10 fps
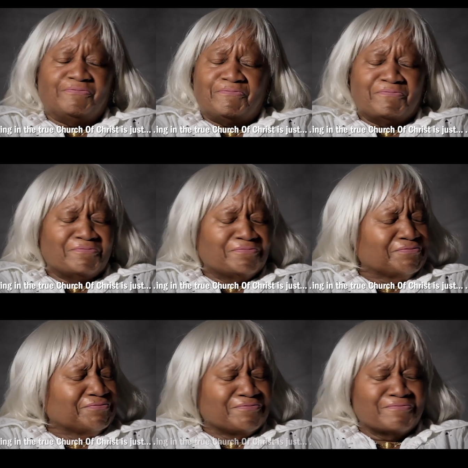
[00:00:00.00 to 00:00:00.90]

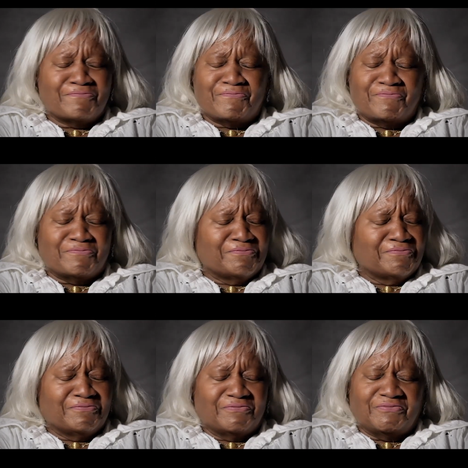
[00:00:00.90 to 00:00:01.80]

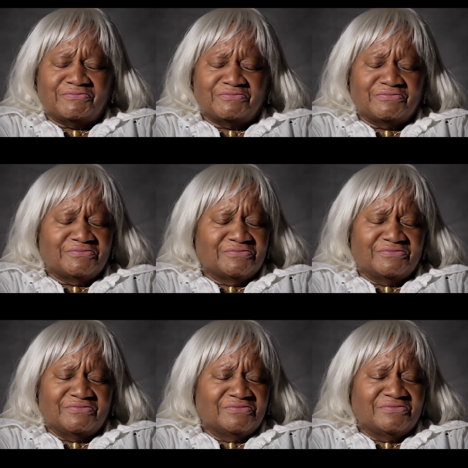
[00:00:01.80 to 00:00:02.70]

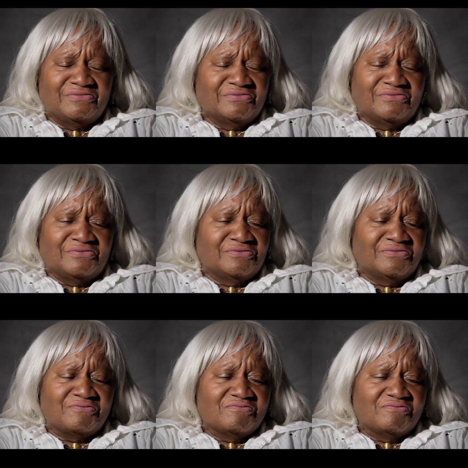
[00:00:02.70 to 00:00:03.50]
Nobody speaks.